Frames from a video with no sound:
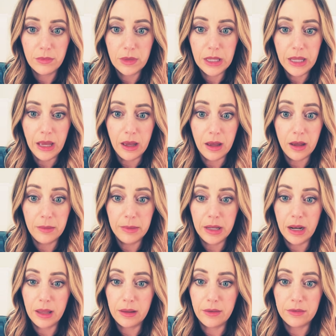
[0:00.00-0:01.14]
Yeah, I mean,
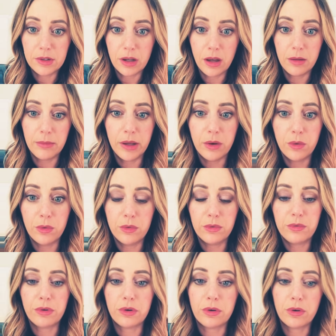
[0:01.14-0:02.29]
I lived on my own
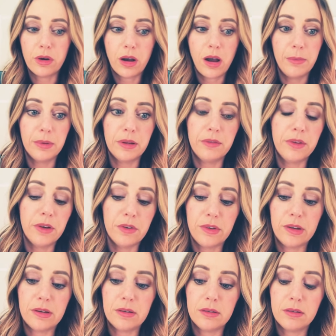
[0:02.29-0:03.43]
for a couple of years
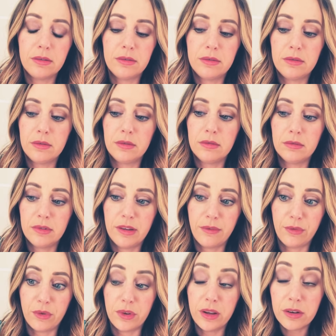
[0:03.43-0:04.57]
and
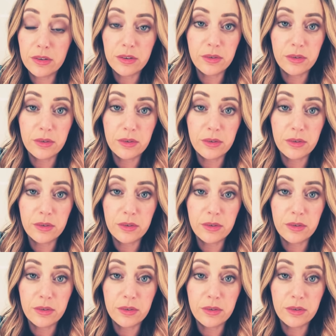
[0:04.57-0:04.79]
several years.